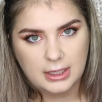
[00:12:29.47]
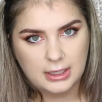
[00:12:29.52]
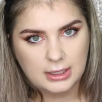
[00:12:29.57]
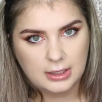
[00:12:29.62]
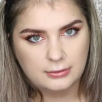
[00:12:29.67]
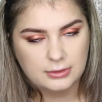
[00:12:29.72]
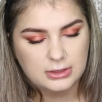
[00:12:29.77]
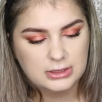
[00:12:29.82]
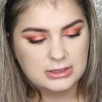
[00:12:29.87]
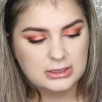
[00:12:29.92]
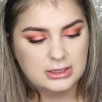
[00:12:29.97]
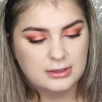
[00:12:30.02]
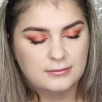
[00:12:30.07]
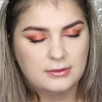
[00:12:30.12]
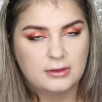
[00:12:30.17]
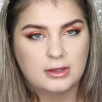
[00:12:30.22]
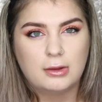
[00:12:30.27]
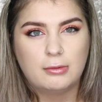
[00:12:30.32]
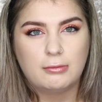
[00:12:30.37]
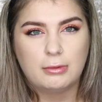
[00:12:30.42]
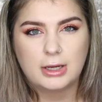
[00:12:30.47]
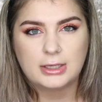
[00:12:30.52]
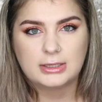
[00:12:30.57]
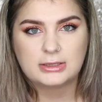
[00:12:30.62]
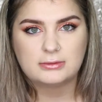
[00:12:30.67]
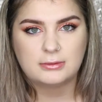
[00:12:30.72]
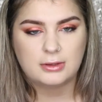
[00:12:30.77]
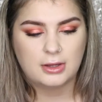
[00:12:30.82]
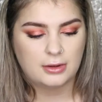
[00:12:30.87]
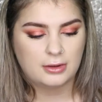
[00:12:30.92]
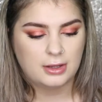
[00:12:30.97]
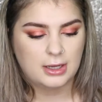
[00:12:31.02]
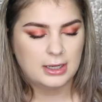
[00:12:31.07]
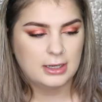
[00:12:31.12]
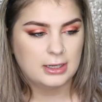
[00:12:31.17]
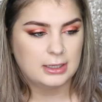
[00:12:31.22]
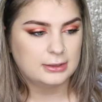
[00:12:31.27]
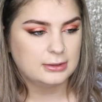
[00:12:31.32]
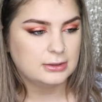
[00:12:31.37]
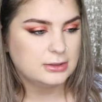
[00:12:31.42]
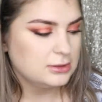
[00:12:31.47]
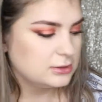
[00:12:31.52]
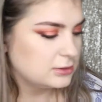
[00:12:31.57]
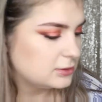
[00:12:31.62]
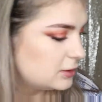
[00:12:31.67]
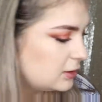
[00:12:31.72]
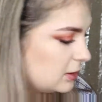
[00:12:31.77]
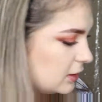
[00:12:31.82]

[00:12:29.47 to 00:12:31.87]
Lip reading: Like, I want to see if it works with other highlighters.